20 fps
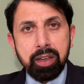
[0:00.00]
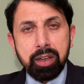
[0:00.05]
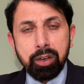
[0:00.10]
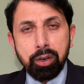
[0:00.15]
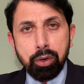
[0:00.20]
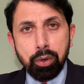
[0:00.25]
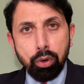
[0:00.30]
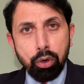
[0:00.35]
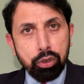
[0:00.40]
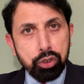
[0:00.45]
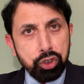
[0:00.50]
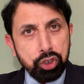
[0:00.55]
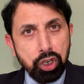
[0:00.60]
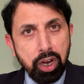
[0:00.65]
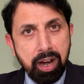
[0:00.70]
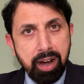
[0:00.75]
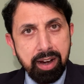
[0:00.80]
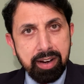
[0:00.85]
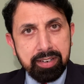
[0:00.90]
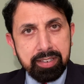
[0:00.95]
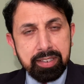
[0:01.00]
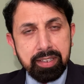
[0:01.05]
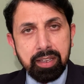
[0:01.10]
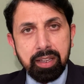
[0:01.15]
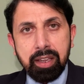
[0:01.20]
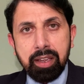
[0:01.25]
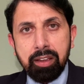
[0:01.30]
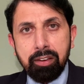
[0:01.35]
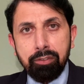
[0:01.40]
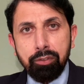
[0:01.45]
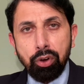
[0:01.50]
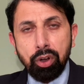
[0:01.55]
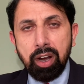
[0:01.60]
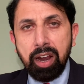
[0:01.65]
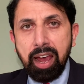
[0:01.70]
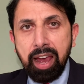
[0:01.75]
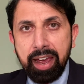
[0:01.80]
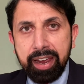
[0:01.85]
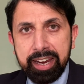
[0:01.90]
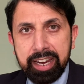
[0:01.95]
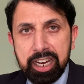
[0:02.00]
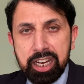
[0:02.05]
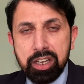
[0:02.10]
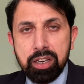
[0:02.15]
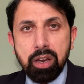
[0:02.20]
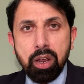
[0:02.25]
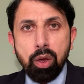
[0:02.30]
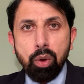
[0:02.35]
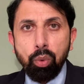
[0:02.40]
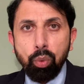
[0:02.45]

growth charts for height,